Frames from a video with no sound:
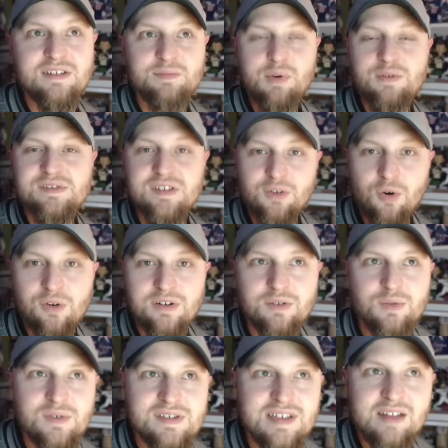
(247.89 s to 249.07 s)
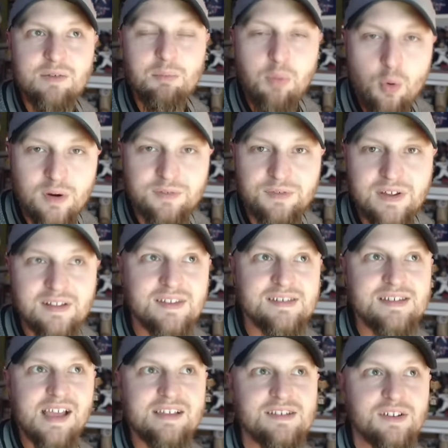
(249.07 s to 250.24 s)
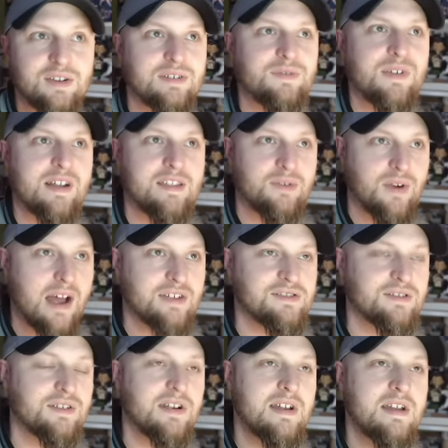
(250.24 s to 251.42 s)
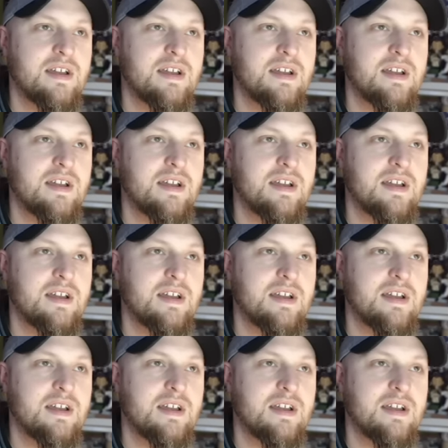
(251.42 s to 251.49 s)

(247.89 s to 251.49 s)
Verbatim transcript: as opposed to Gordon, who is kind of a poor fit. This guy's a good fit on the roster.